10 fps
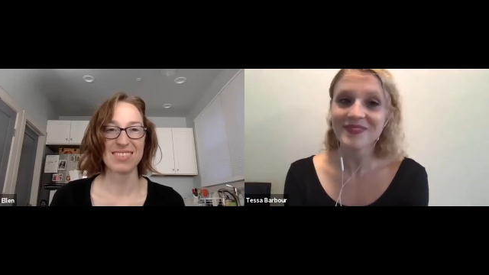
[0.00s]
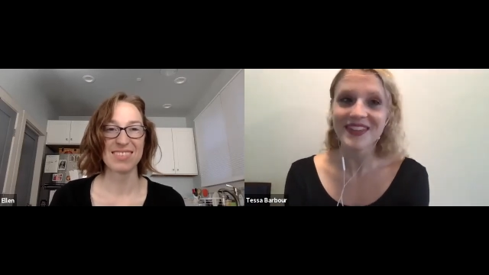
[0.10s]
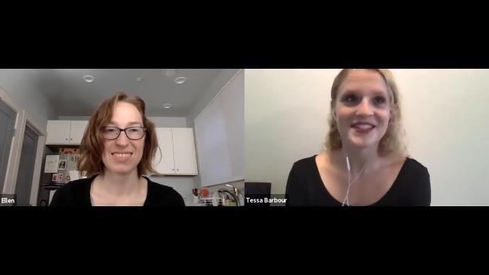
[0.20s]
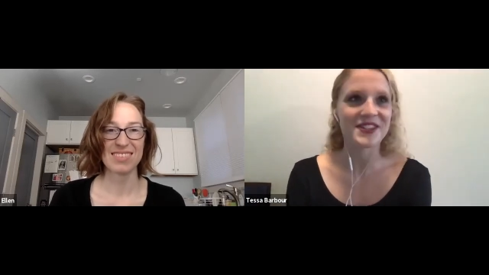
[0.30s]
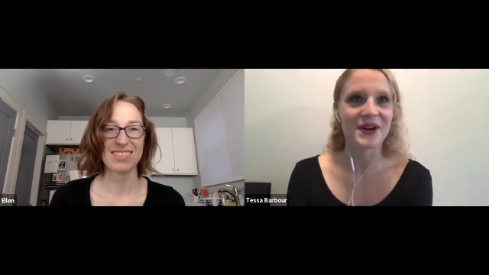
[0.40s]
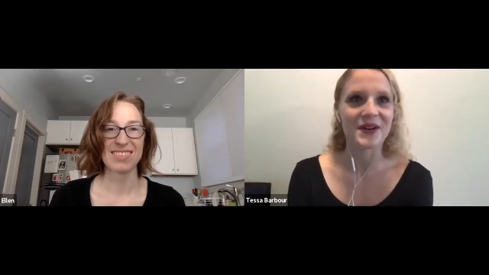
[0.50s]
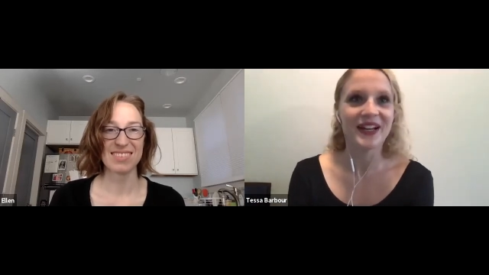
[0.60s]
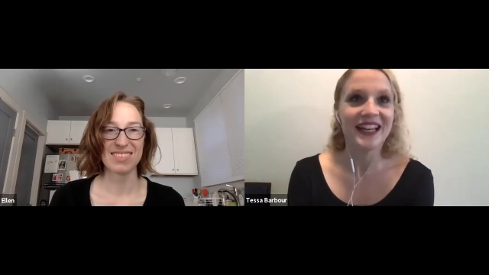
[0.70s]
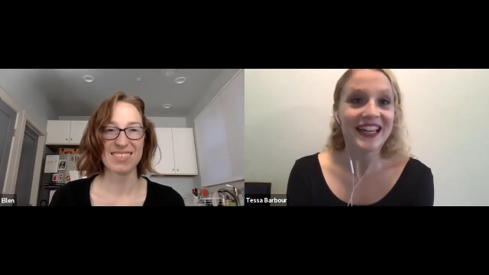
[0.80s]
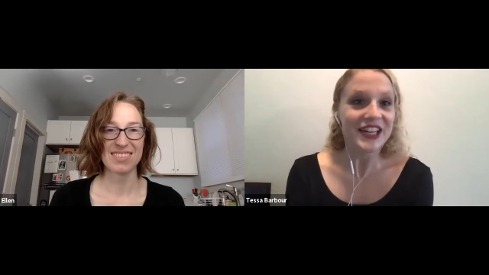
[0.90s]
Speaker 1: So
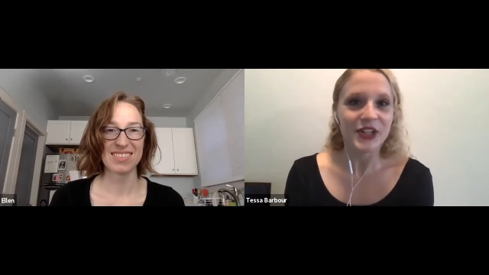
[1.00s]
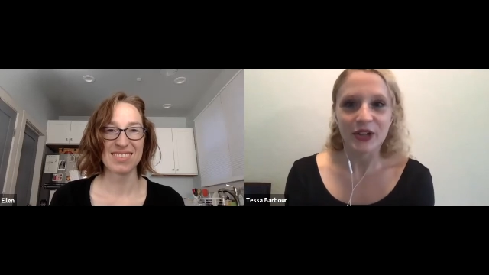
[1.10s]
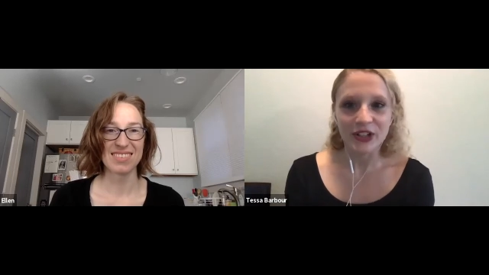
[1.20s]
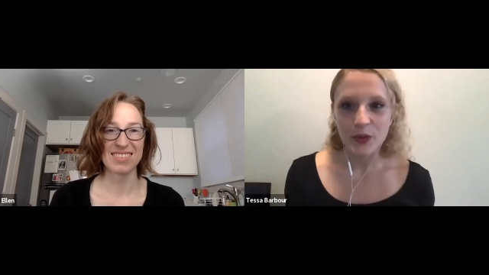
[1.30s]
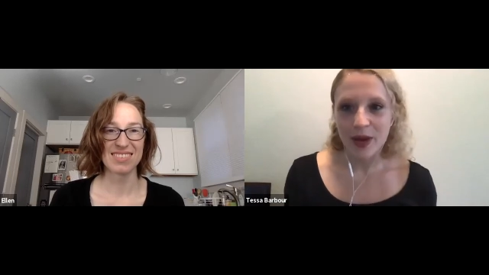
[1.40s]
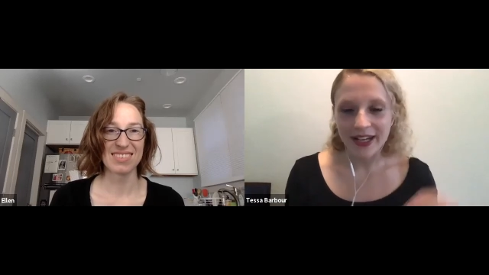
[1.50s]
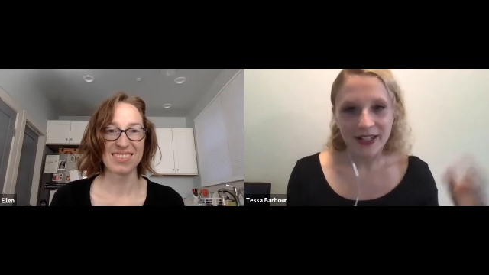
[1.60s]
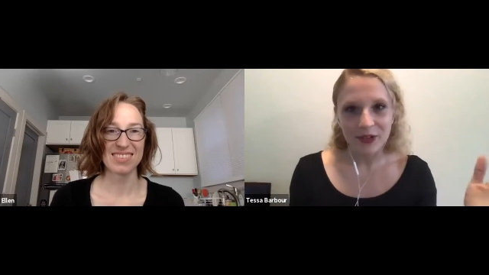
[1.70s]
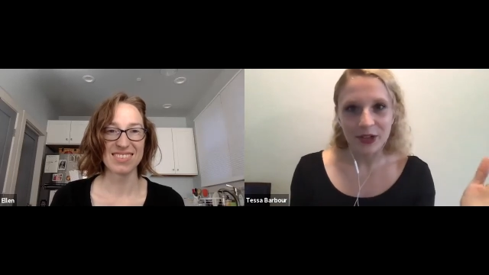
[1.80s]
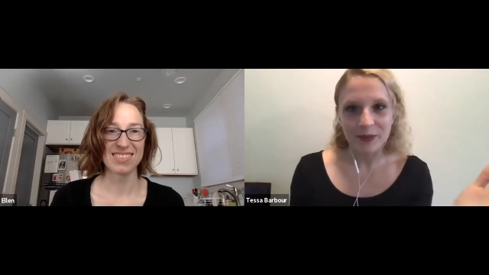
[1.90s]
you're in the
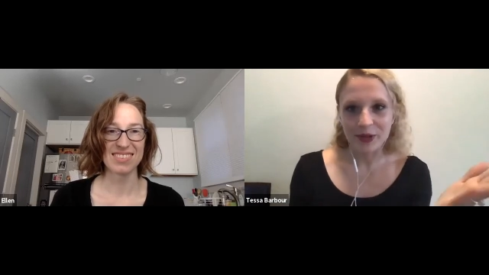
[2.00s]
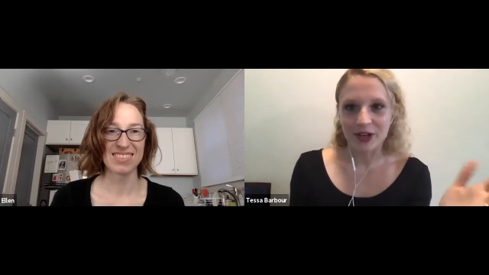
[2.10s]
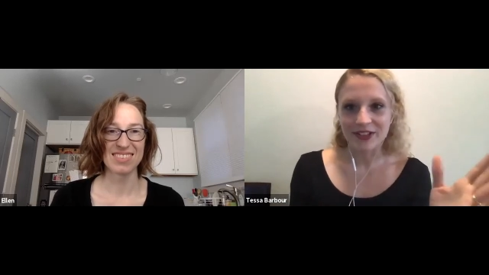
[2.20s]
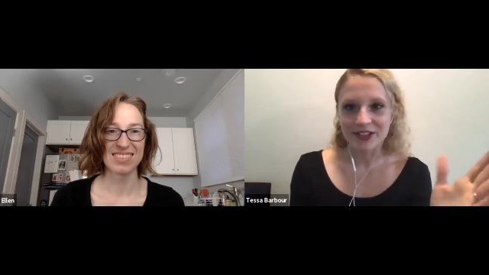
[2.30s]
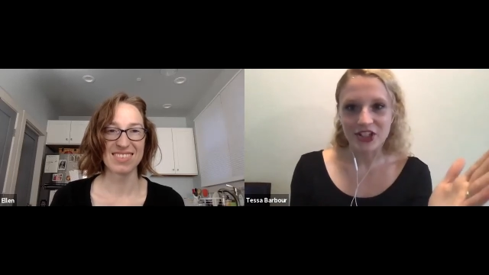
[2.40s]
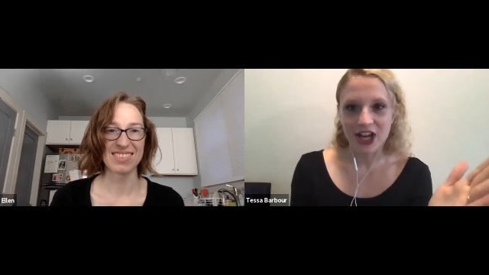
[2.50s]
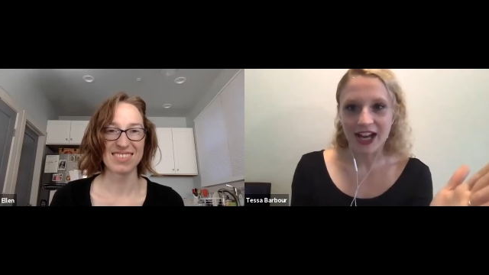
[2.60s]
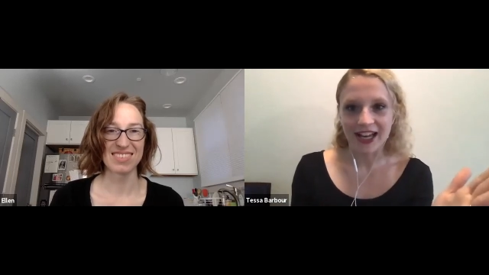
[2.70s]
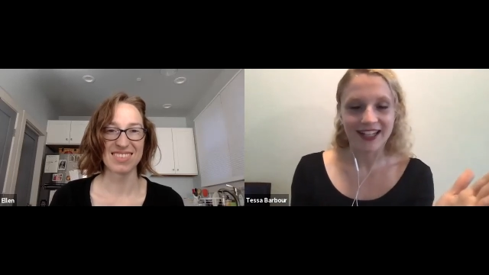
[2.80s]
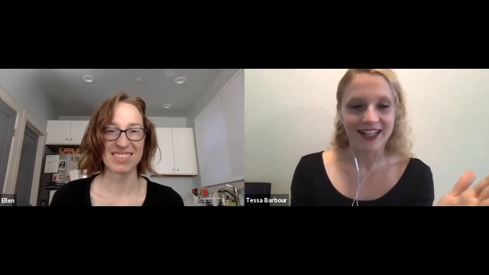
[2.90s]
waiting room, you're on the
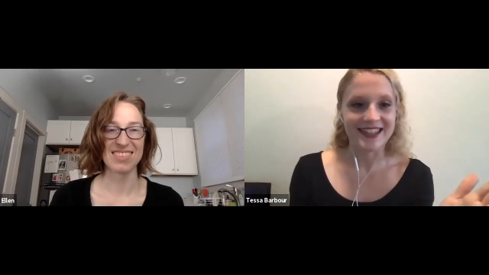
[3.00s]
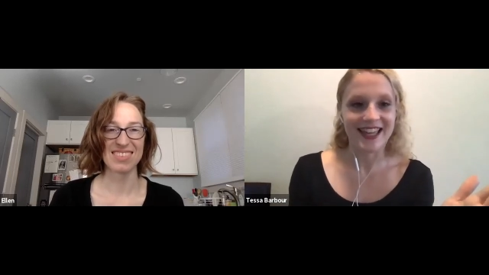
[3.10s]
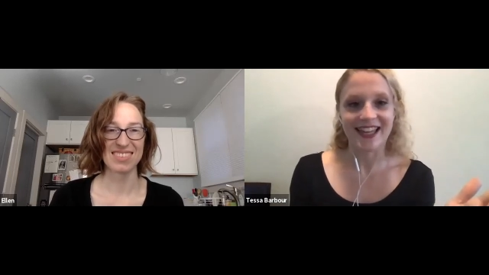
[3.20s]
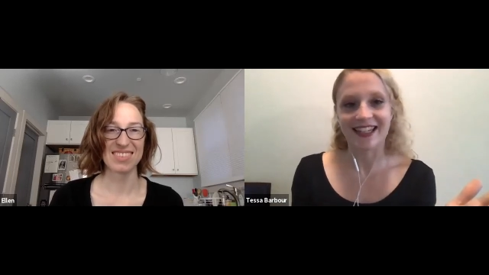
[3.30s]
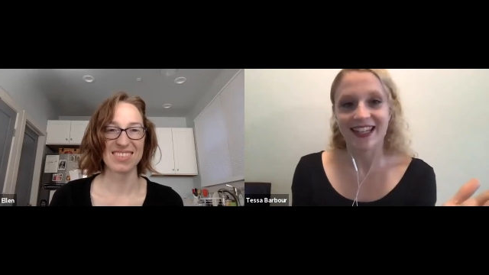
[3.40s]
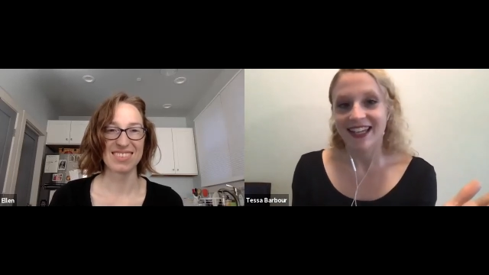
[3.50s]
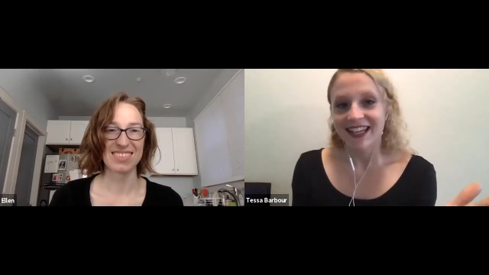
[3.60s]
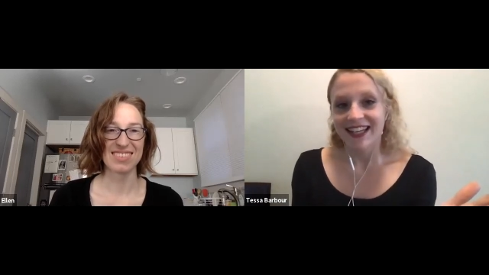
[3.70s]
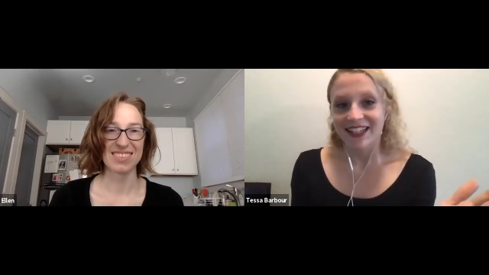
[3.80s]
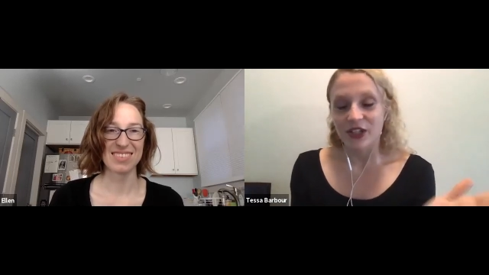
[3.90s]
chat, and then
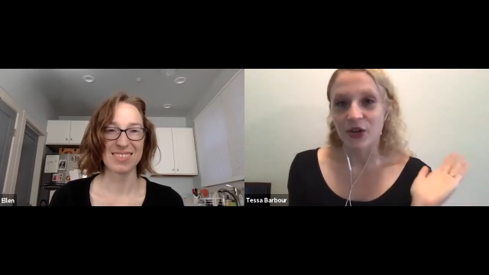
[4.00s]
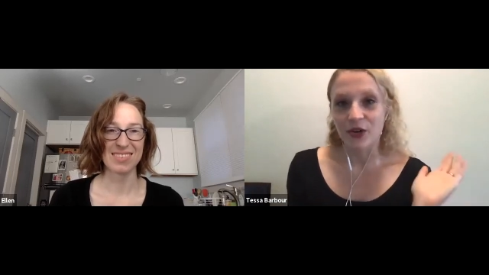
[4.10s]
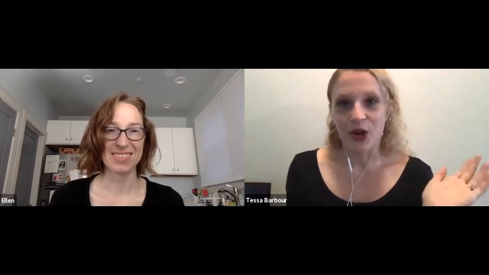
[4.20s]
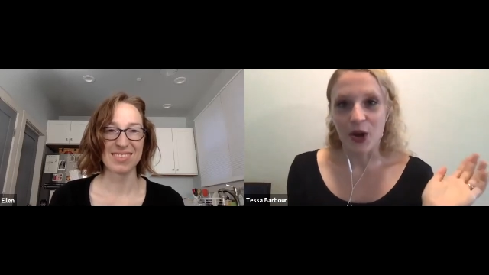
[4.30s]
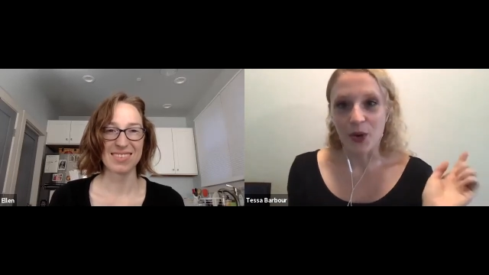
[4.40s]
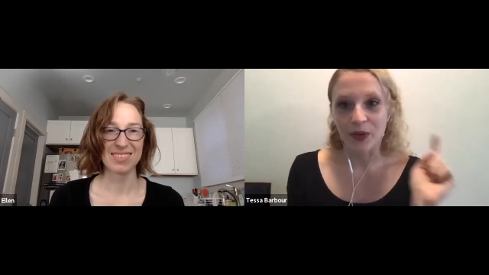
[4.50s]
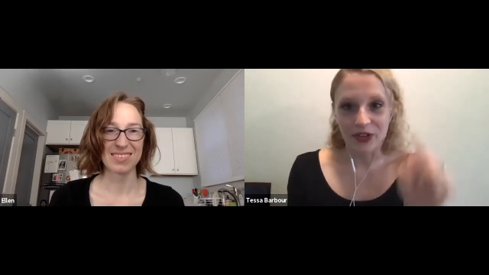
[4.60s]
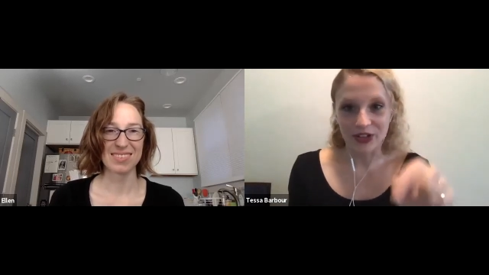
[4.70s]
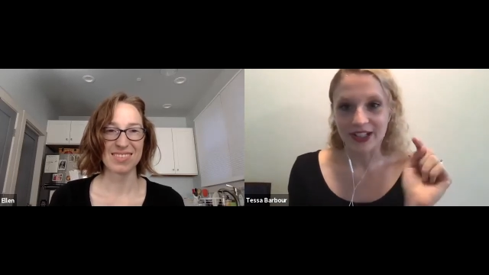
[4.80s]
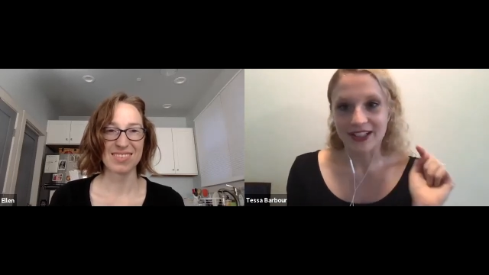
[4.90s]
you don't know when
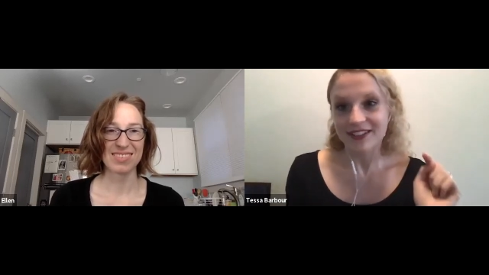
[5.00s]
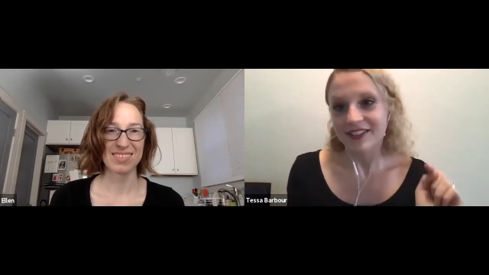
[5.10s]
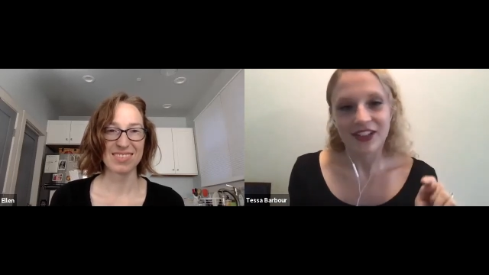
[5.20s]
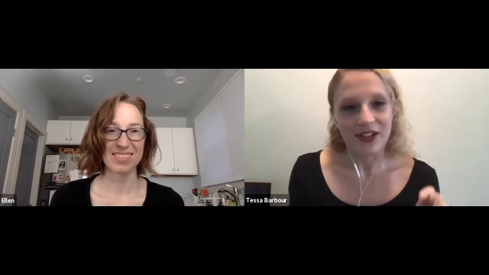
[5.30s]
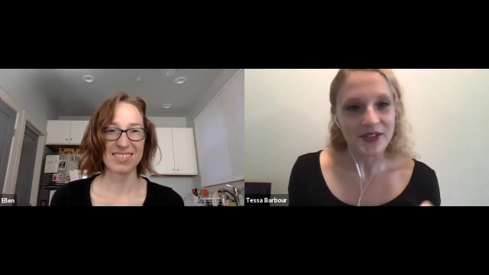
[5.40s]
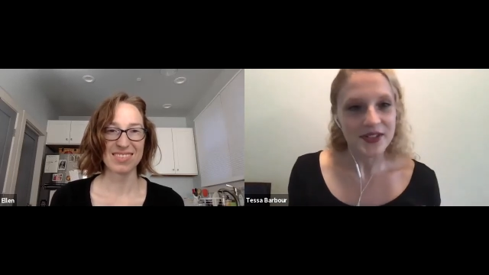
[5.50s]
they're going to, you know,